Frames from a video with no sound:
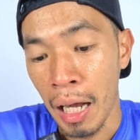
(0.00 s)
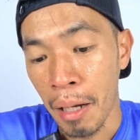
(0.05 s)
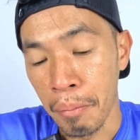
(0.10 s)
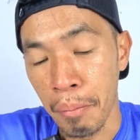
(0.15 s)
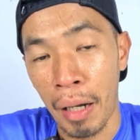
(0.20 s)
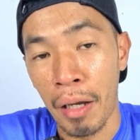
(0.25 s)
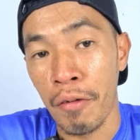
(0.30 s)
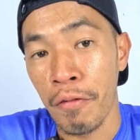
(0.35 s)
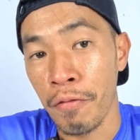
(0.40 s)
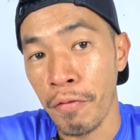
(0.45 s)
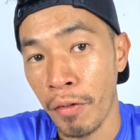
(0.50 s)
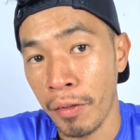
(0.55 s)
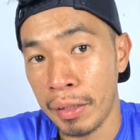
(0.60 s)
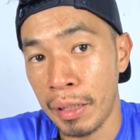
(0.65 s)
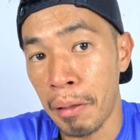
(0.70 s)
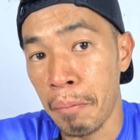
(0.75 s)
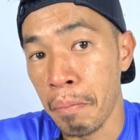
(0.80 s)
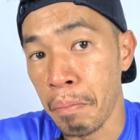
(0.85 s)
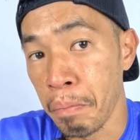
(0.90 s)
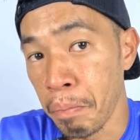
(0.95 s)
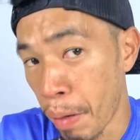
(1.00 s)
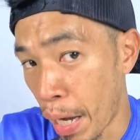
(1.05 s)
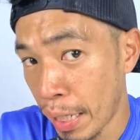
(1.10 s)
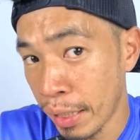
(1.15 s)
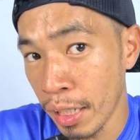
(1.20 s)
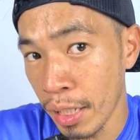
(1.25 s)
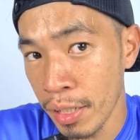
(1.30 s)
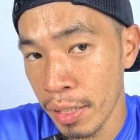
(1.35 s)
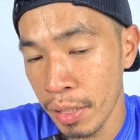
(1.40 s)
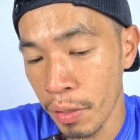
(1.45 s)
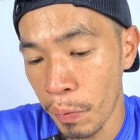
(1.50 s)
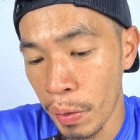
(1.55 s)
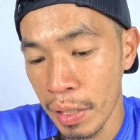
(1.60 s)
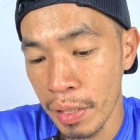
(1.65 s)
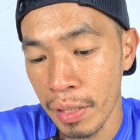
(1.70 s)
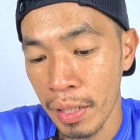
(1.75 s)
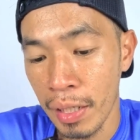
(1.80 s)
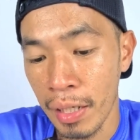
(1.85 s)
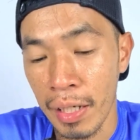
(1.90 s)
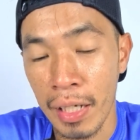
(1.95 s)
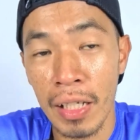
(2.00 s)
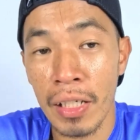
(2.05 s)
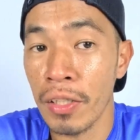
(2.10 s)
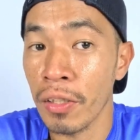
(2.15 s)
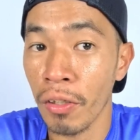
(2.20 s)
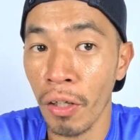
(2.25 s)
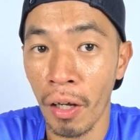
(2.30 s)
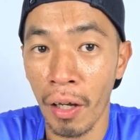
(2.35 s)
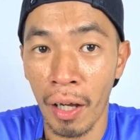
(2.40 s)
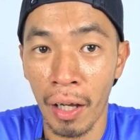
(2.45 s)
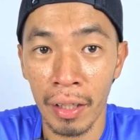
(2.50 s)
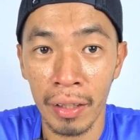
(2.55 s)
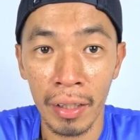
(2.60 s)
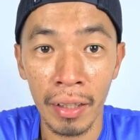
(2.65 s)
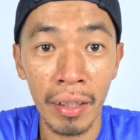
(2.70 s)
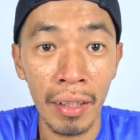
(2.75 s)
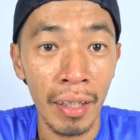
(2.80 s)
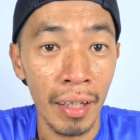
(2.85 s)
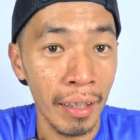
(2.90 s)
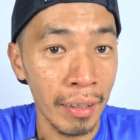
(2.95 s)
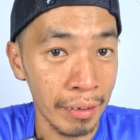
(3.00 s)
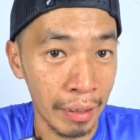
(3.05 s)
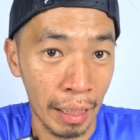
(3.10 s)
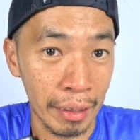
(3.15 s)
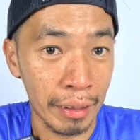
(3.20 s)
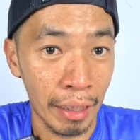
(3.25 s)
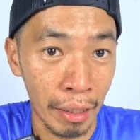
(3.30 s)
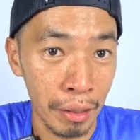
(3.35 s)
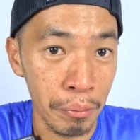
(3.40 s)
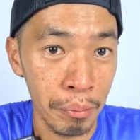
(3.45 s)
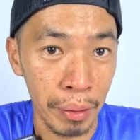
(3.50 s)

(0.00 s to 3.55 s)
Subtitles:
But for the baggage service, it's not at the Dataran